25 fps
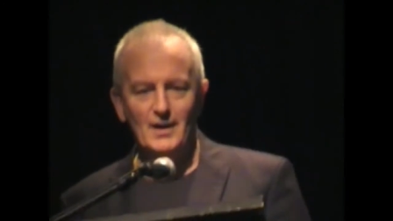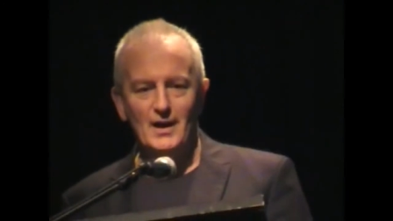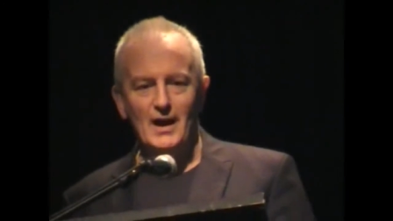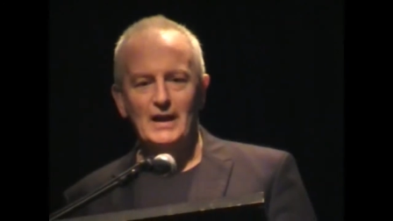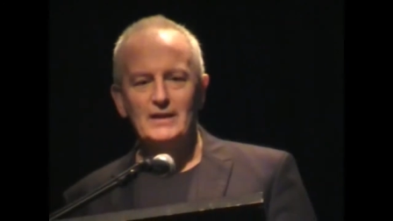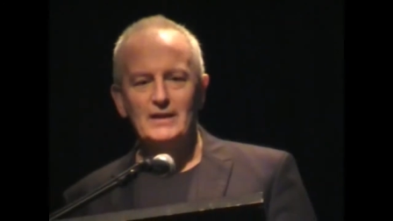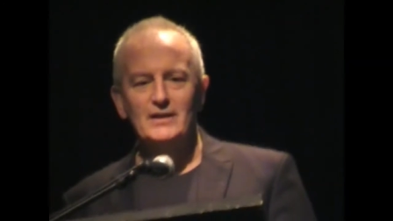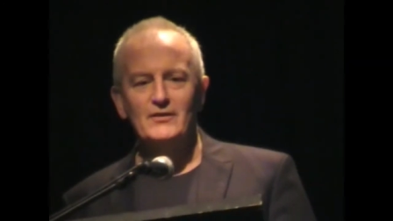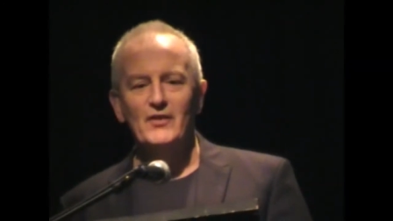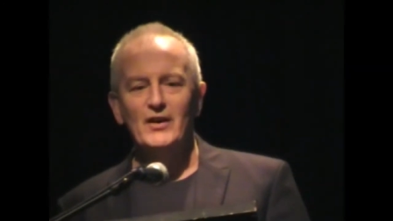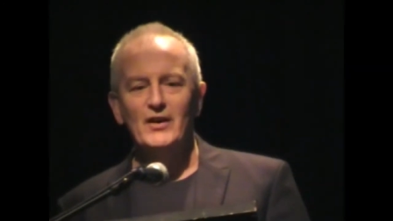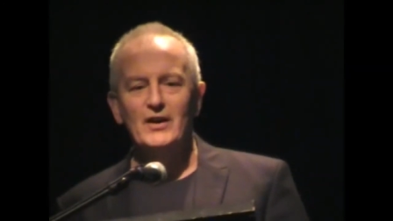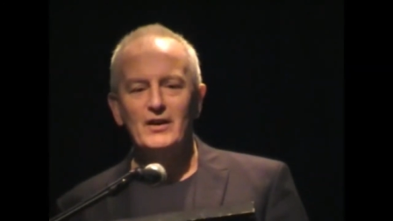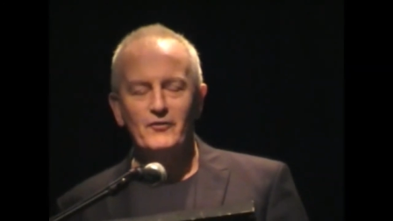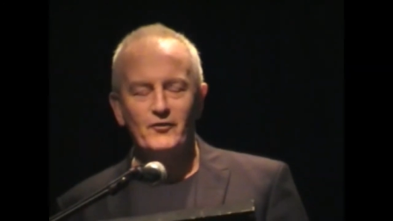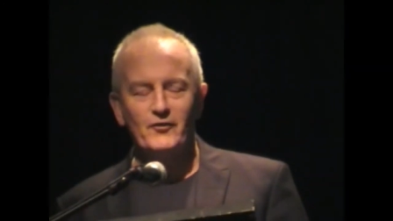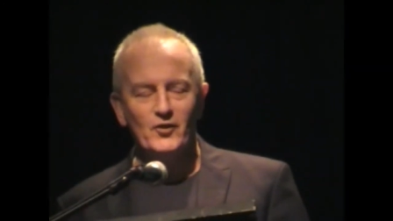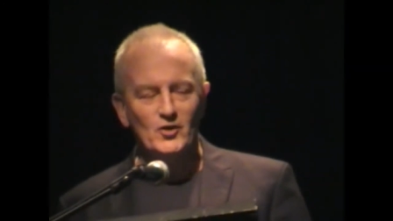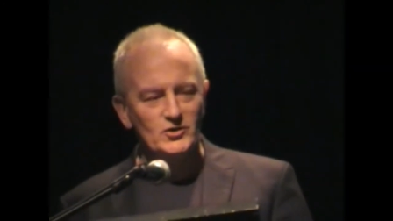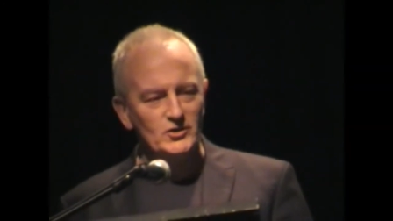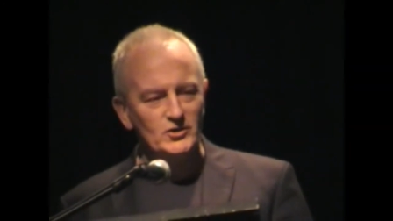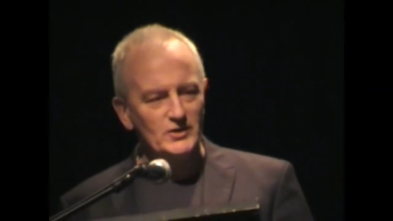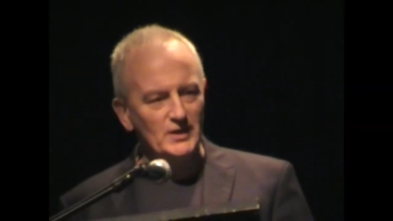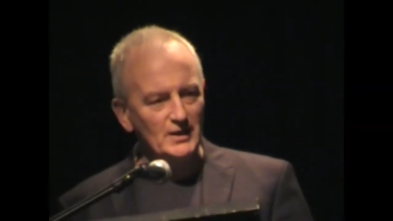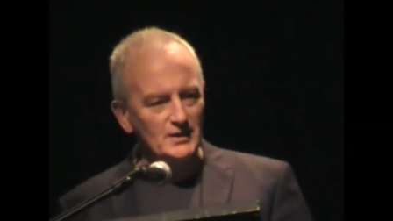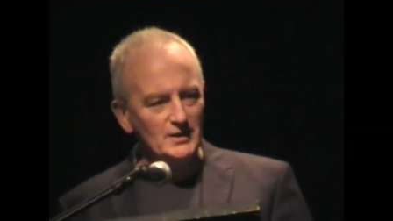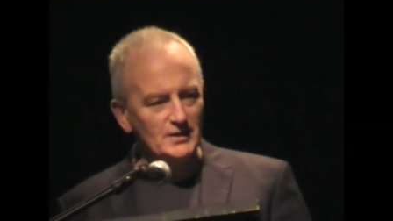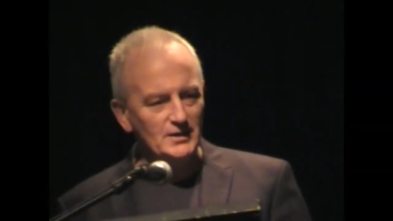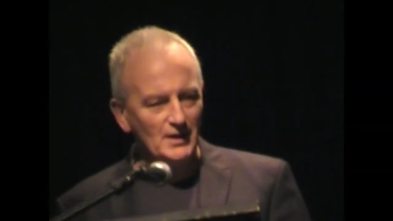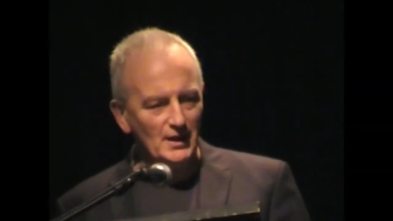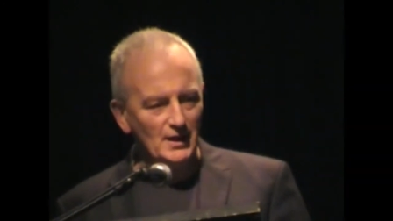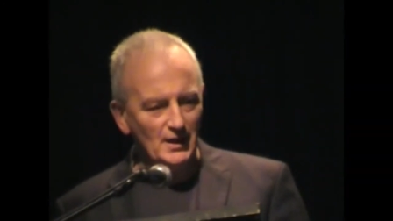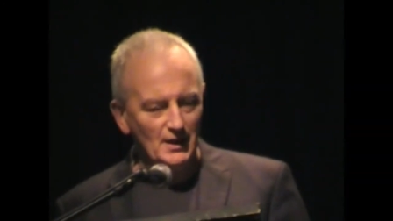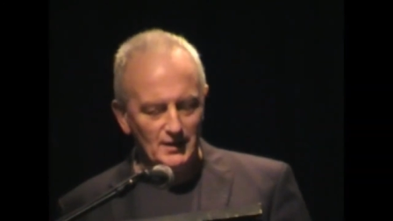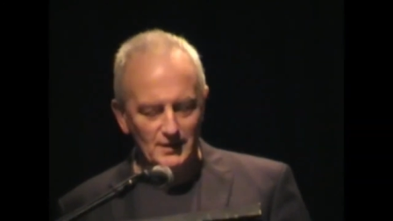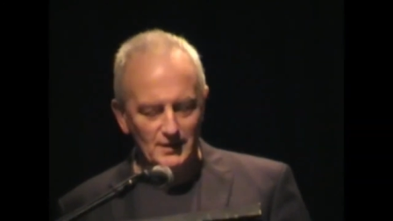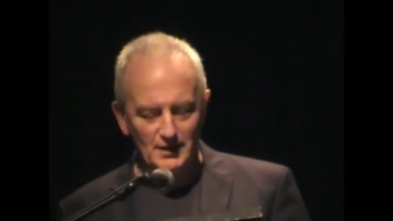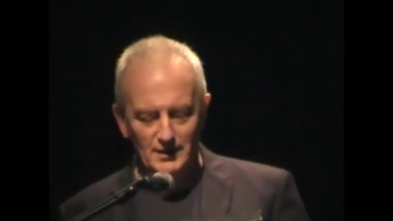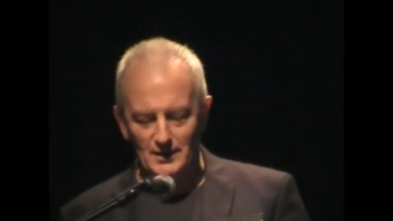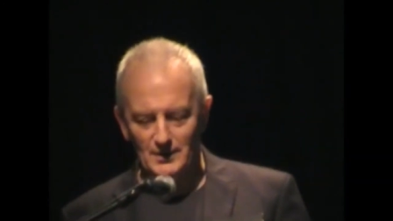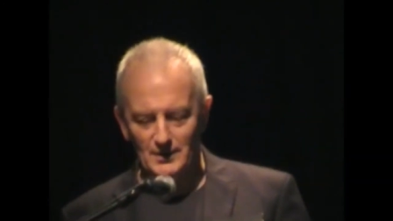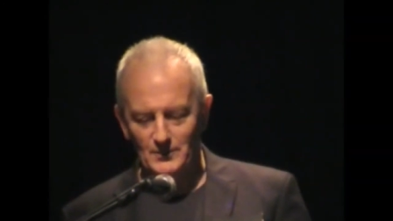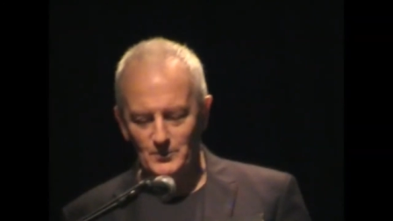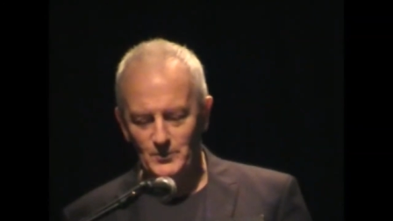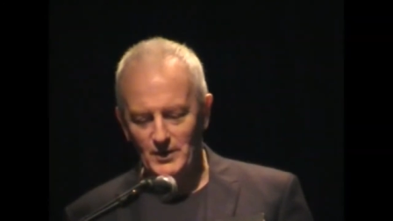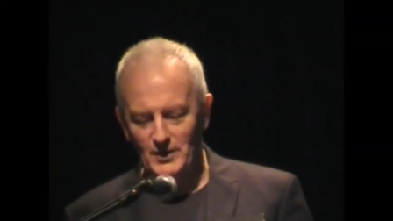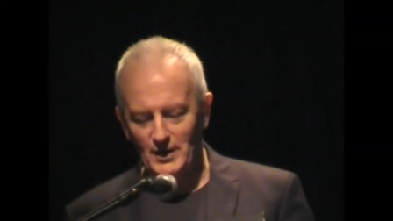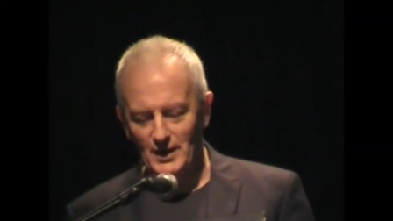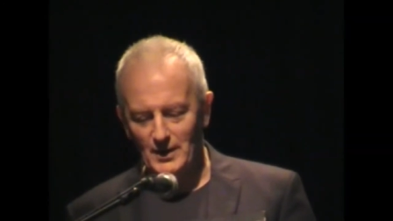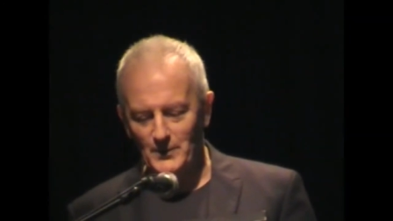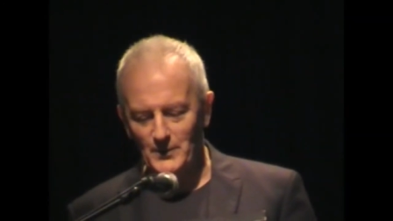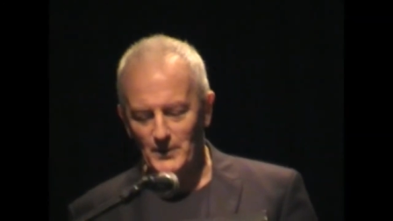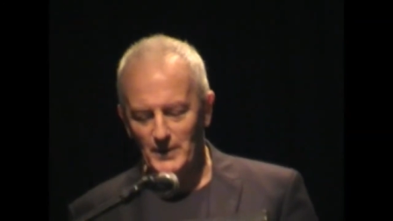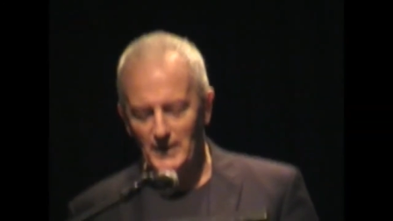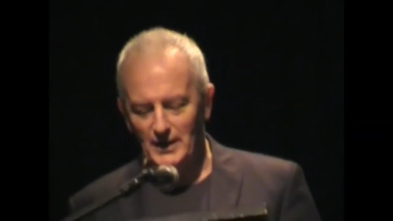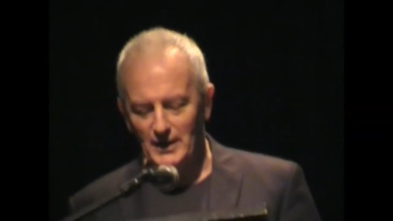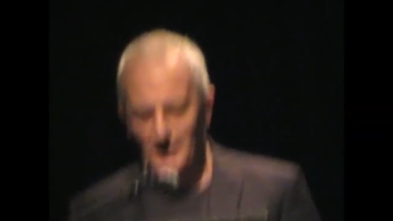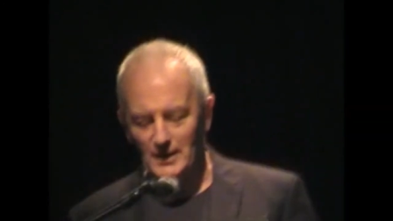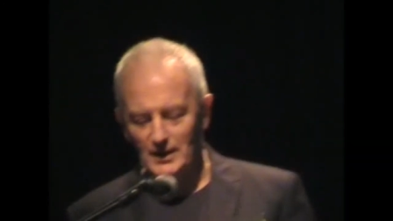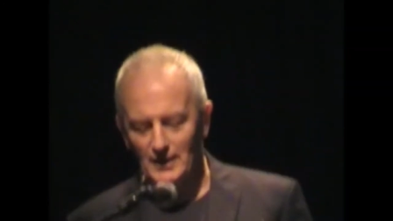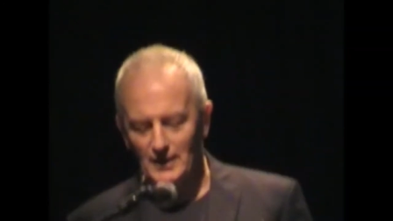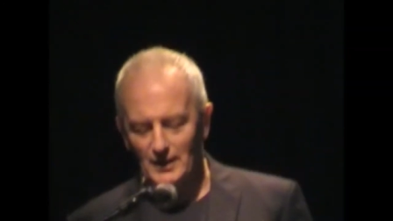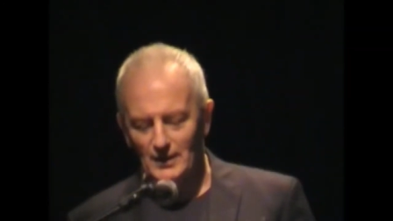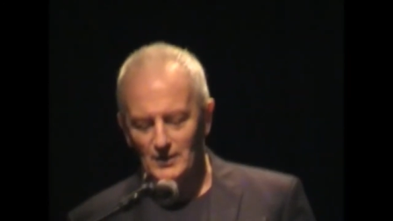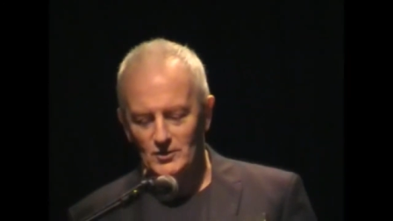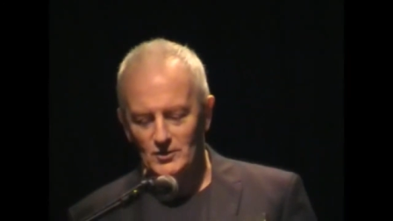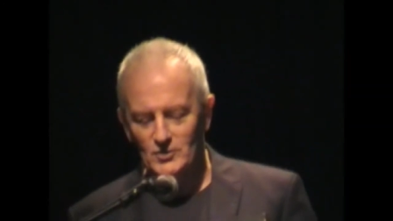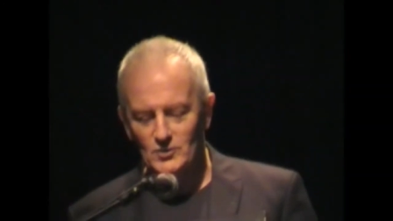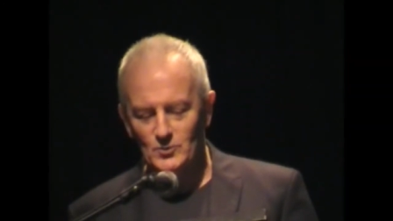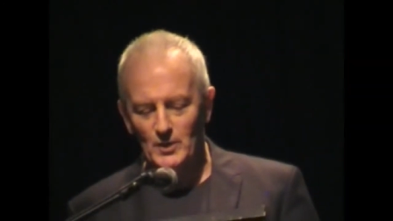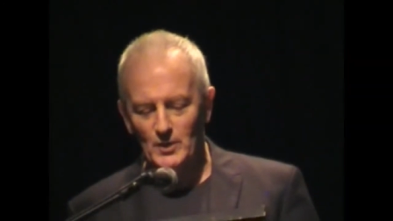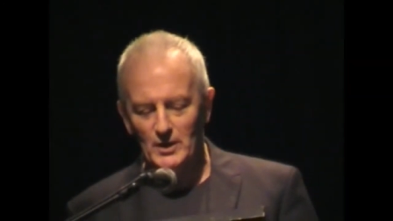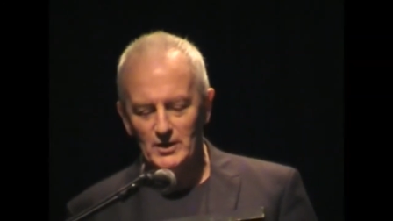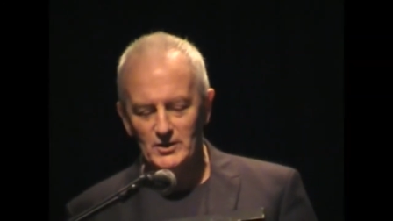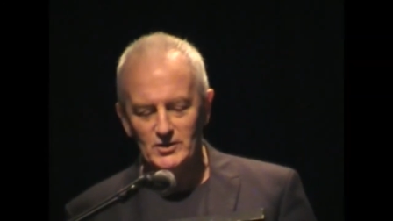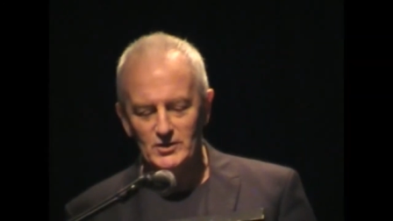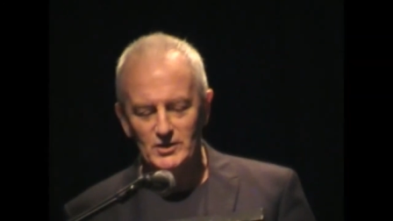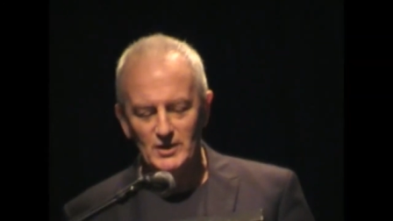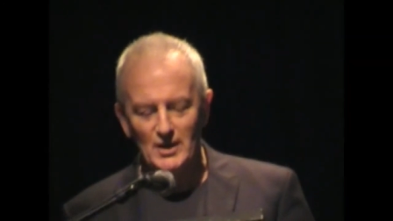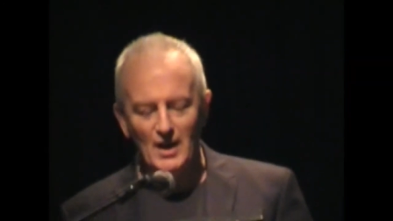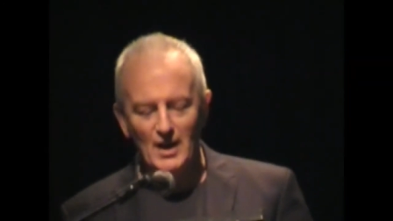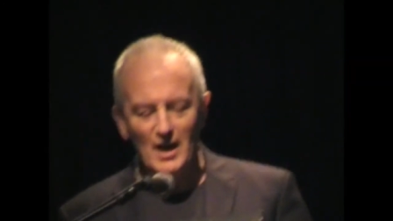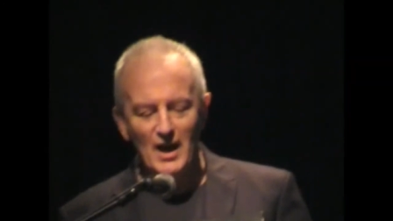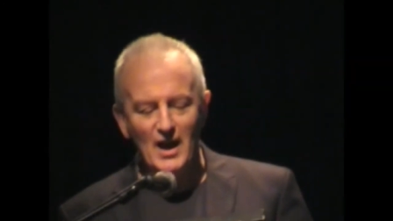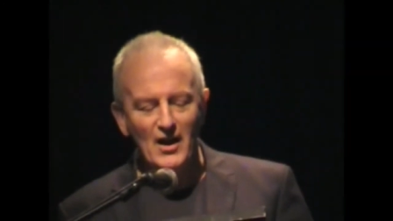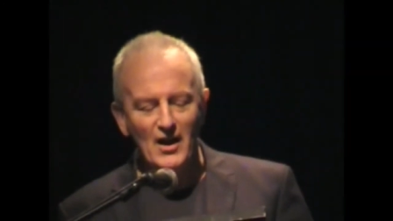And the very first essay in the primary in English was